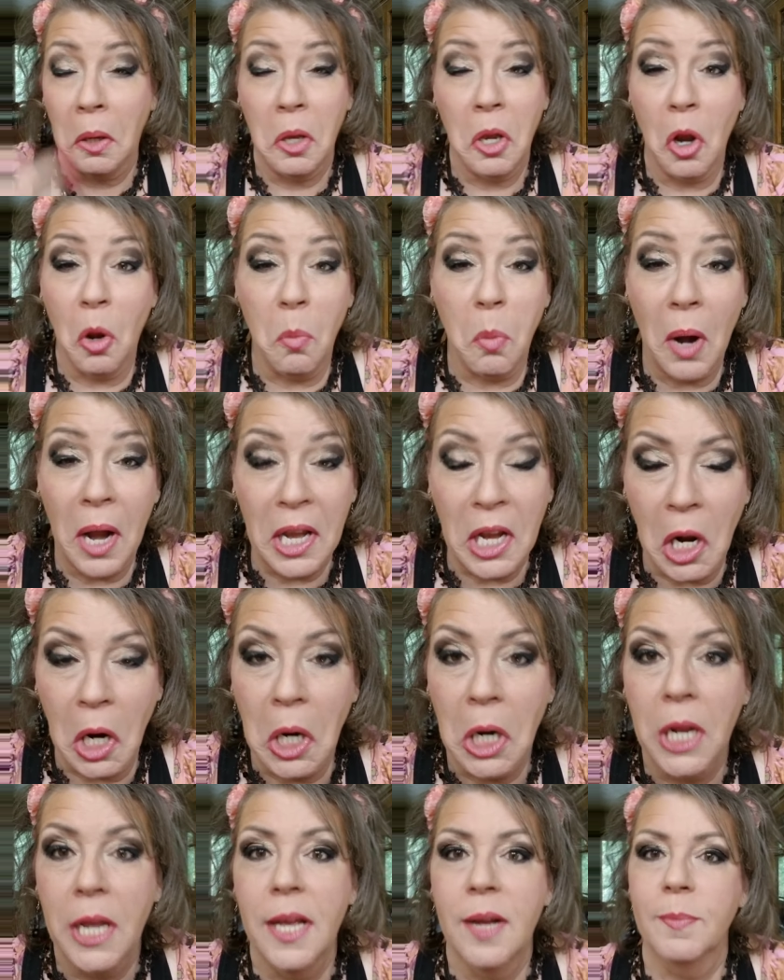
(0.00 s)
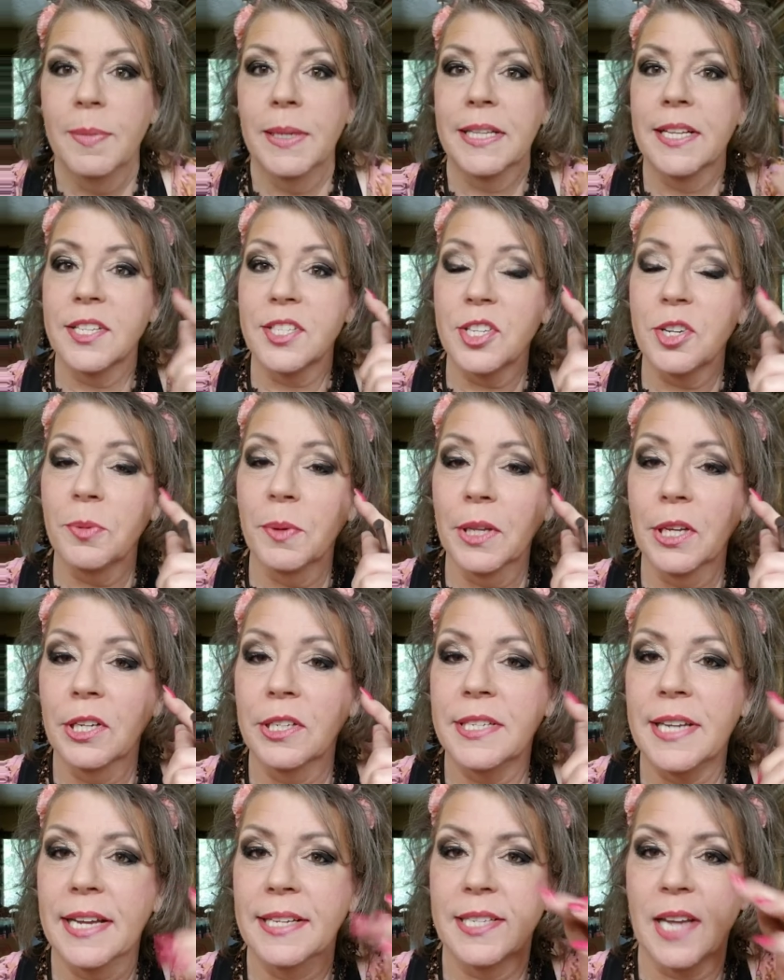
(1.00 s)
No bueno. But this is a really
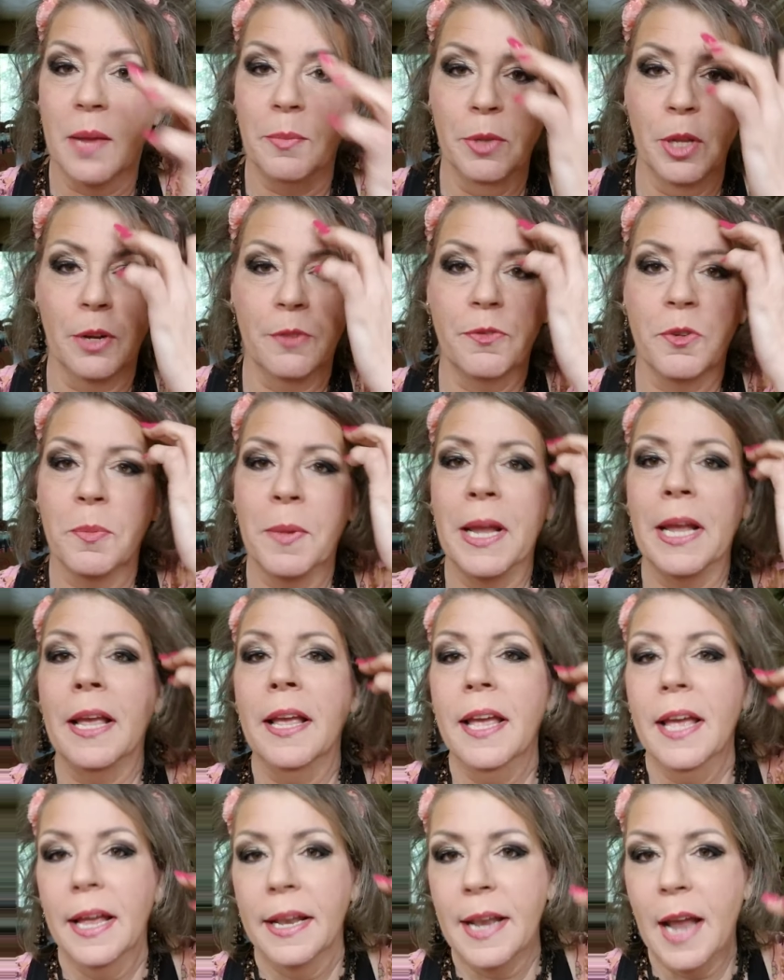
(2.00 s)
good daytime look for me.